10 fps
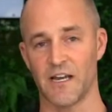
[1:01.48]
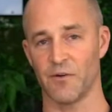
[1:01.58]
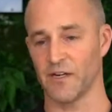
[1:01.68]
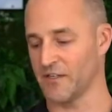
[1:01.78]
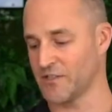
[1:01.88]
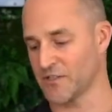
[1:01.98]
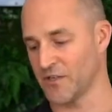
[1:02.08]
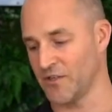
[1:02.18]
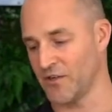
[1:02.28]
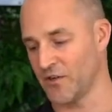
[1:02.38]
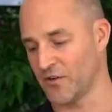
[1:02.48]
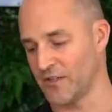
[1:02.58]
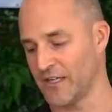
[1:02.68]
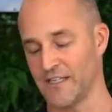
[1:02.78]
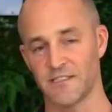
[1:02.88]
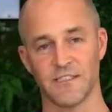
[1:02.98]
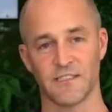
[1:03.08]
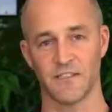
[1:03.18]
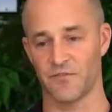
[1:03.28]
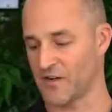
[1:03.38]
we're going to show you on the
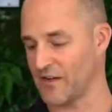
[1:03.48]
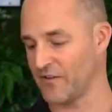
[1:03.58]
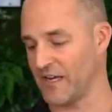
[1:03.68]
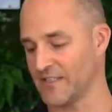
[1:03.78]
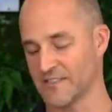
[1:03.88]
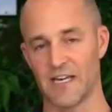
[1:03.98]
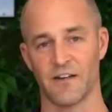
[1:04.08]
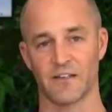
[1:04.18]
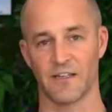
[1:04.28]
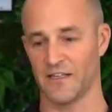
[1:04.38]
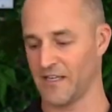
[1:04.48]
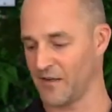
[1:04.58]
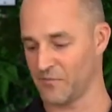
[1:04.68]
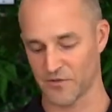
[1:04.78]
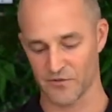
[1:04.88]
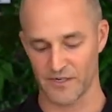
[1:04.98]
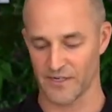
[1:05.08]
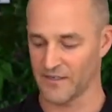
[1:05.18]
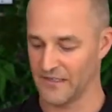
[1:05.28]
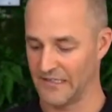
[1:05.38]
E65S how to clean the M3.
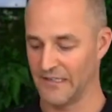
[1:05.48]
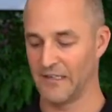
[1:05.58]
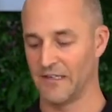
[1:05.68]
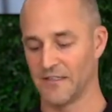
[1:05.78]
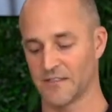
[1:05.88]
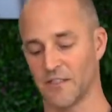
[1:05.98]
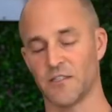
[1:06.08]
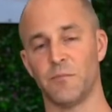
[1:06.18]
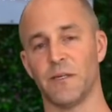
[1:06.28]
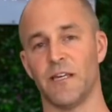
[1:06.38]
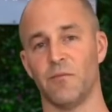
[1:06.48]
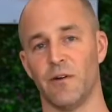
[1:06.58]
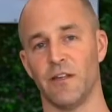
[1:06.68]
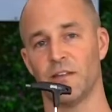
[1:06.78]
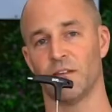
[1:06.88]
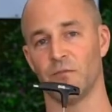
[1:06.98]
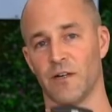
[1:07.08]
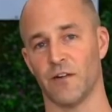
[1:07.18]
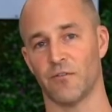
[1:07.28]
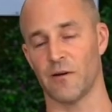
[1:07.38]
So to begin with, we're
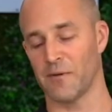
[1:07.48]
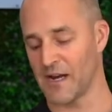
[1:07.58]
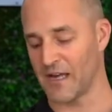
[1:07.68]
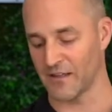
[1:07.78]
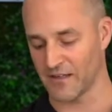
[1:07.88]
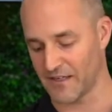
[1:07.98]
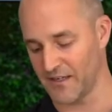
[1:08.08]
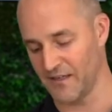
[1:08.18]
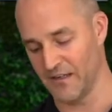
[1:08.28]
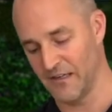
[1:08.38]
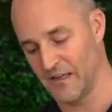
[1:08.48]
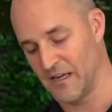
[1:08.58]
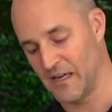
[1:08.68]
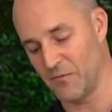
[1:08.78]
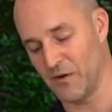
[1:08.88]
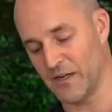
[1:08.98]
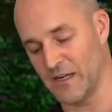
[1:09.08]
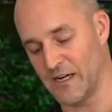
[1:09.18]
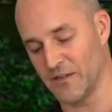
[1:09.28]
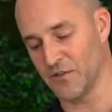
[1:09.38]
going to grab our Allen key and we're going
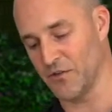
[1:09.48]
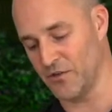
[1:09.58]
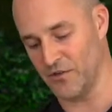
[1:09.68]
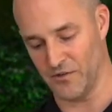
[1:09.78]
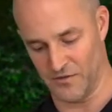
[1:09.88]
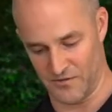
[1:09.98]
to undo